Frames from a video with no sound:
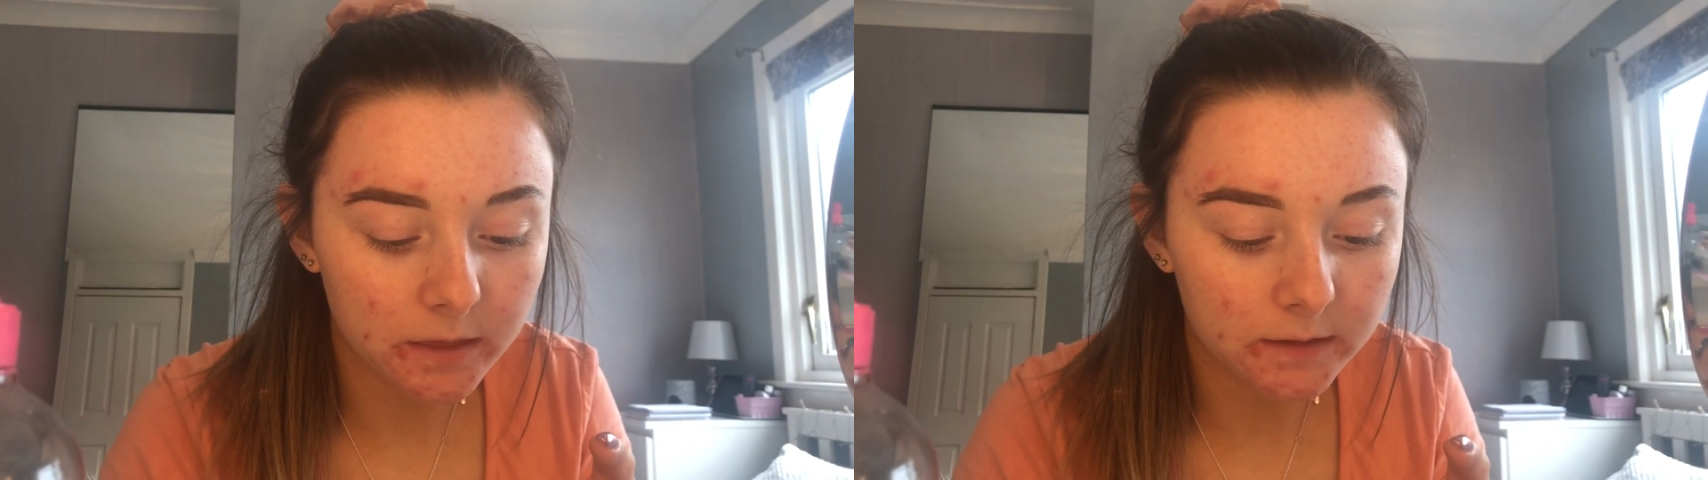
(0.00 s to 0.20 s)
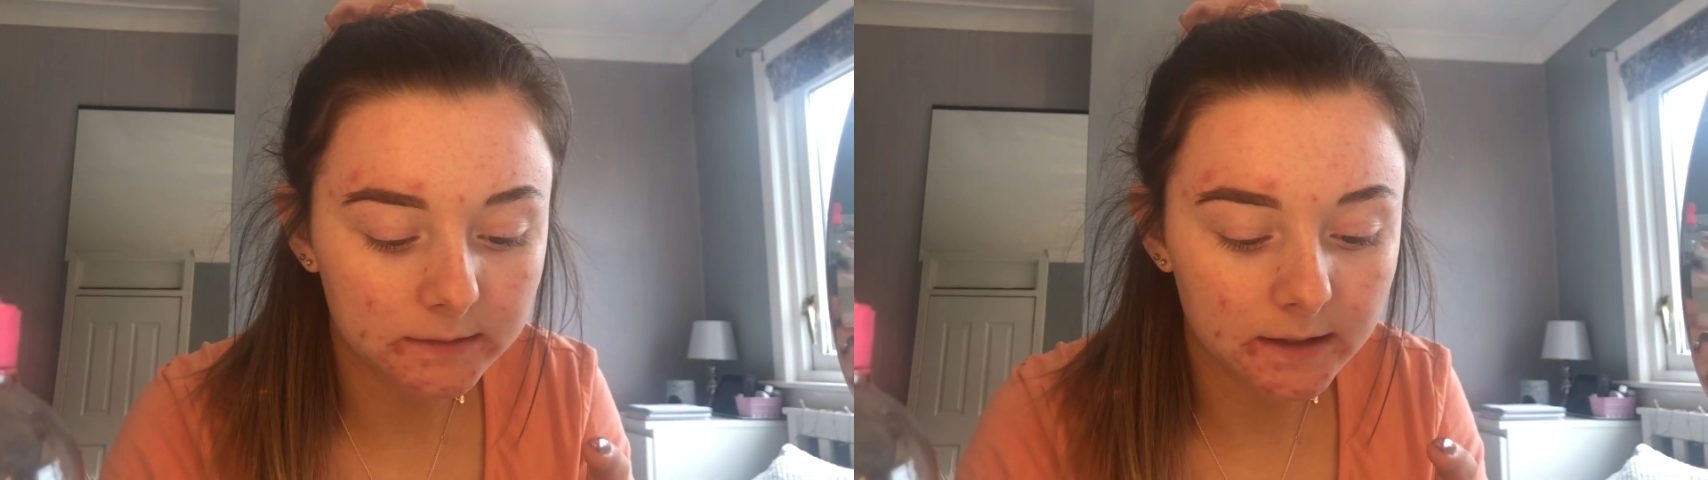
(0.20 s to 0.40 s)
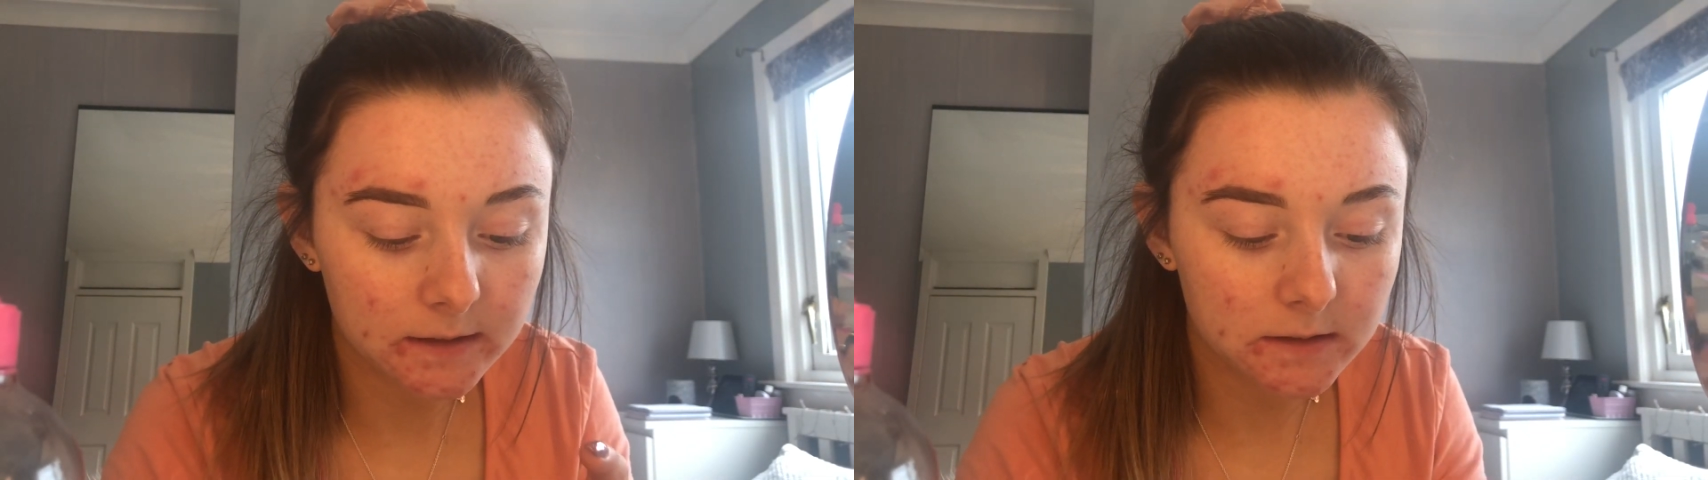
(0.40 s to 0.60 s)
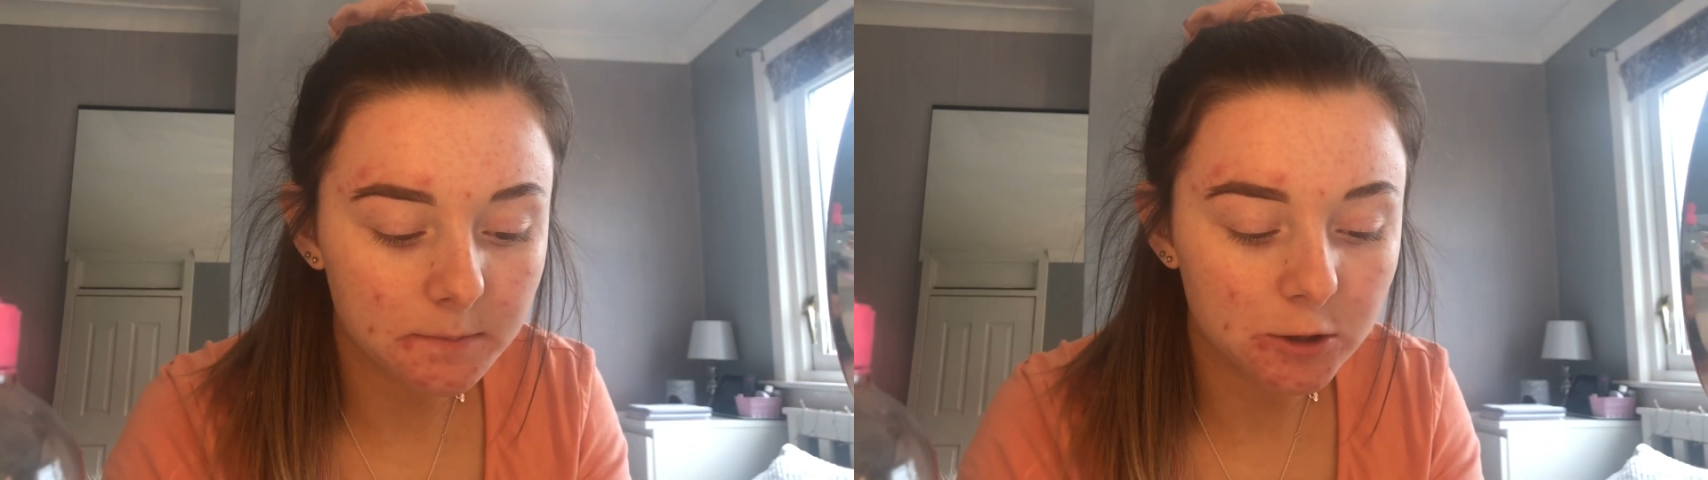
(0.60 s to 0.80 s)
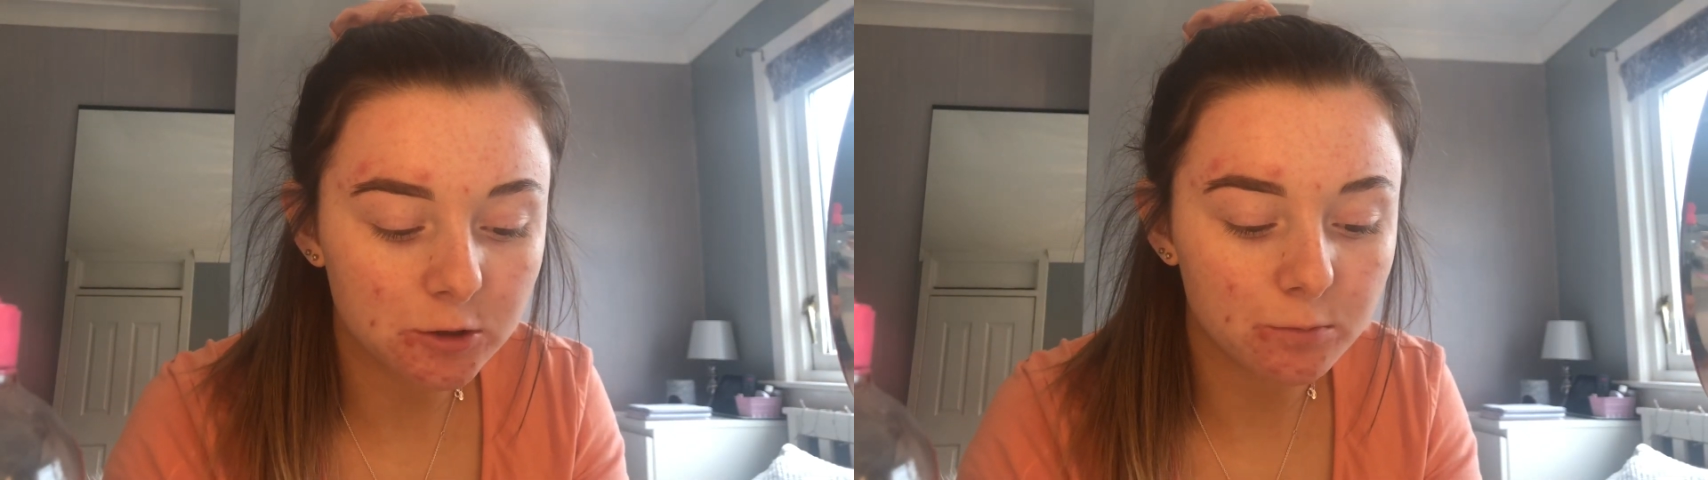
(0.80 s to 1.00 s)
a tiny
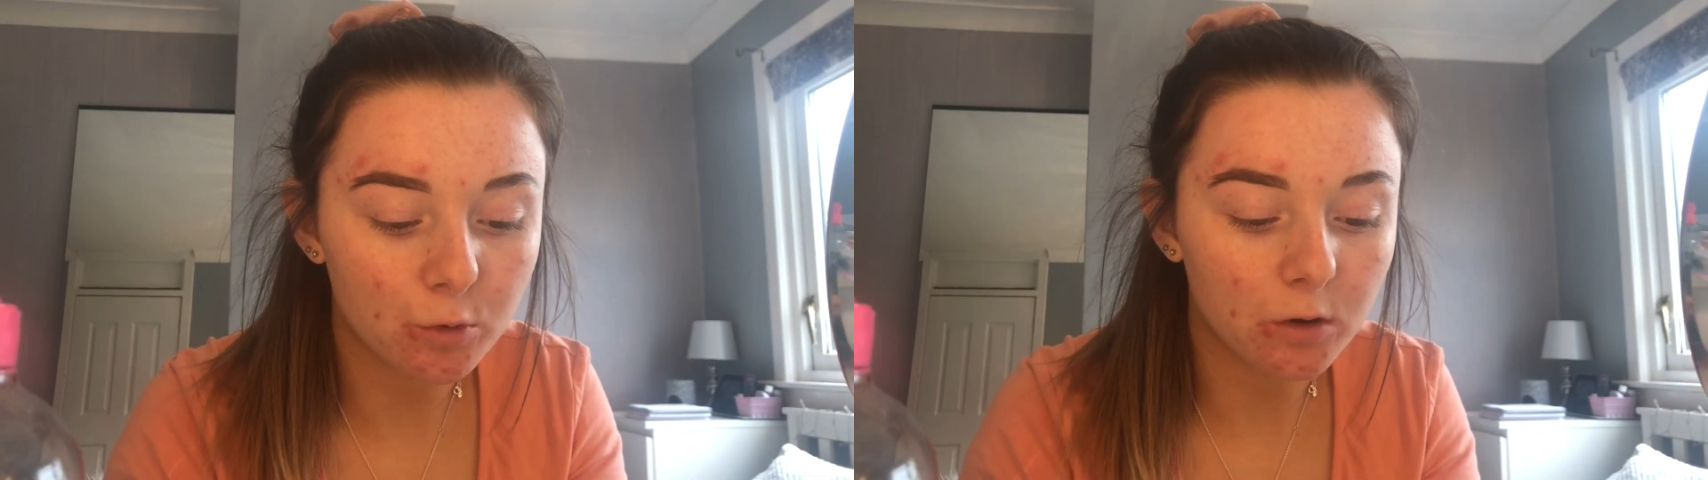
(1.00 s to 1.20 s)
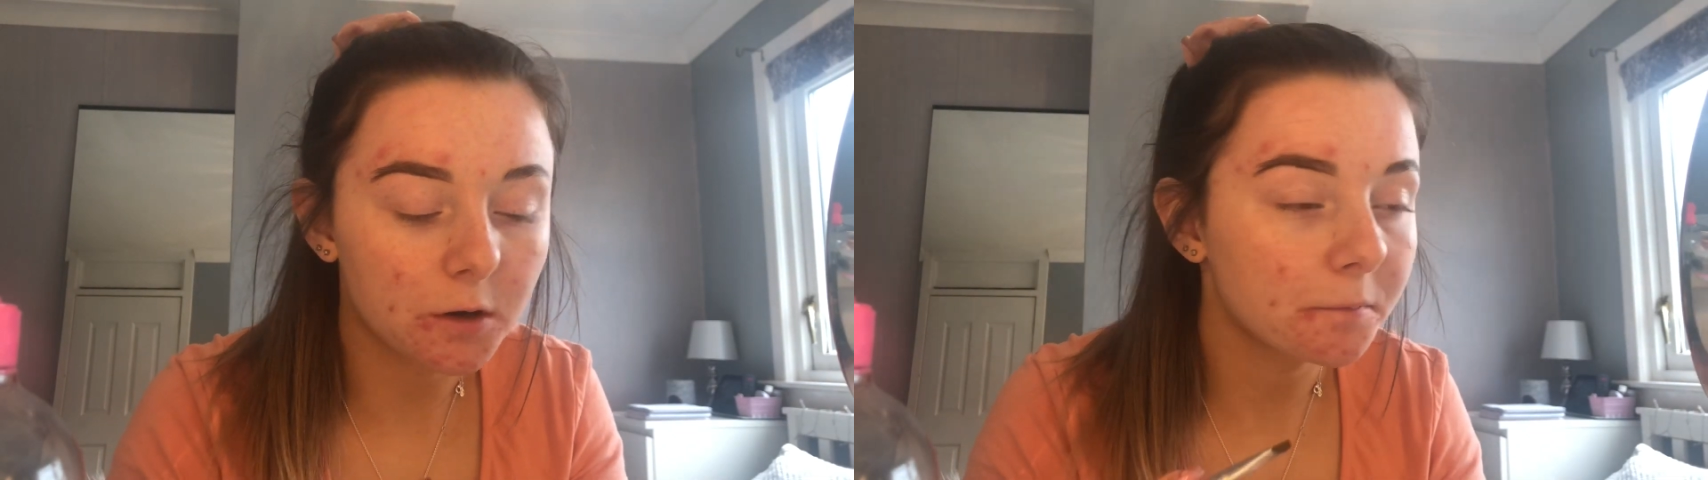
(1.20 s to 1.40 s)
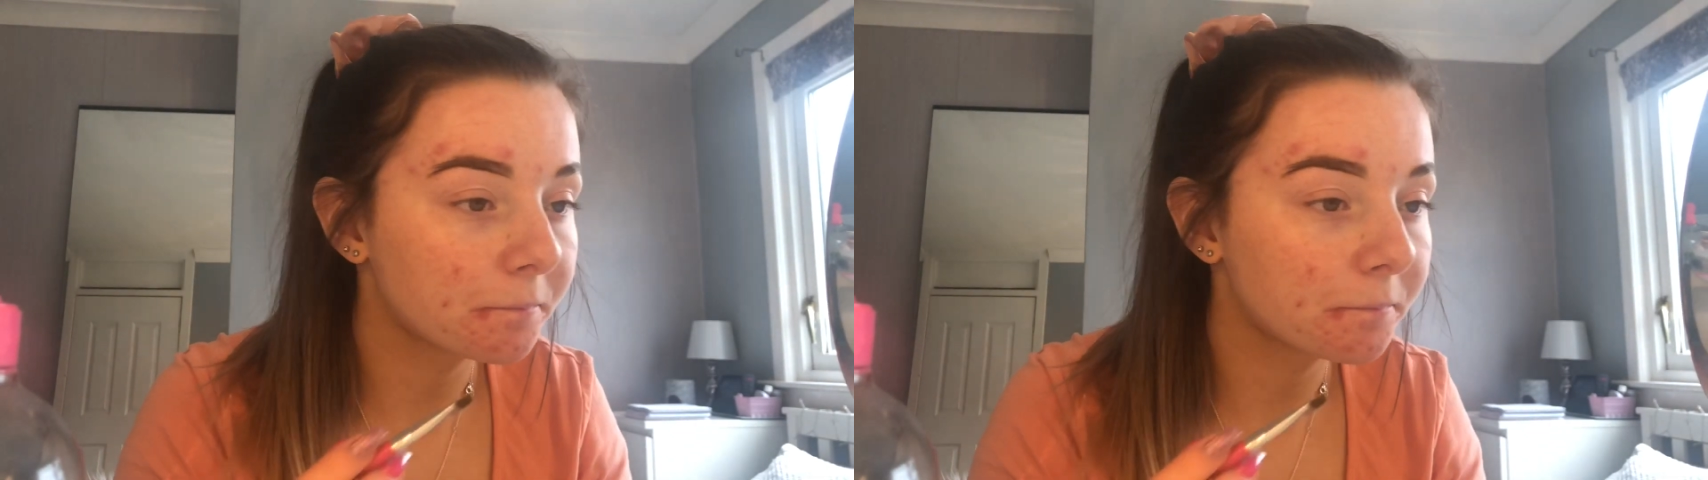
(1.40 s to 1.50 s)
smidgen more